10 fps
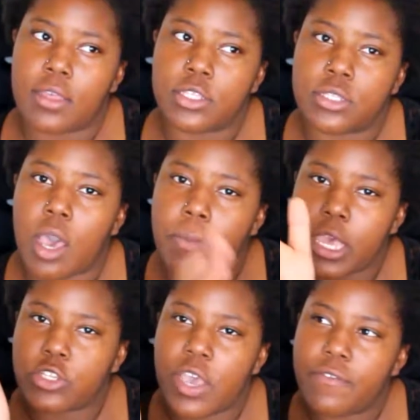stopping
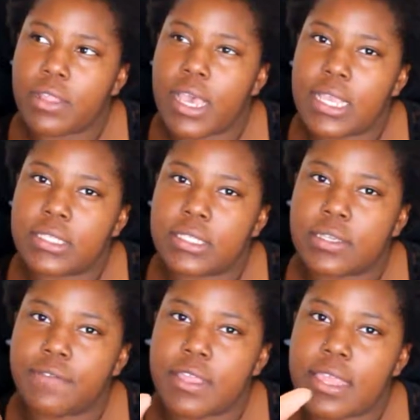at traffic lights and
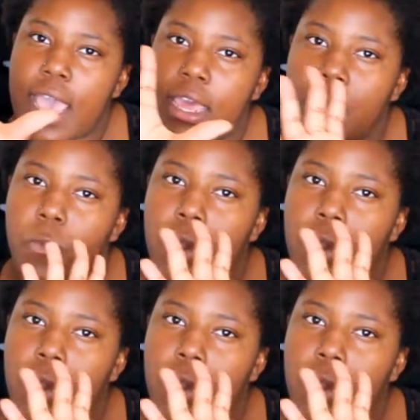stuff like that, and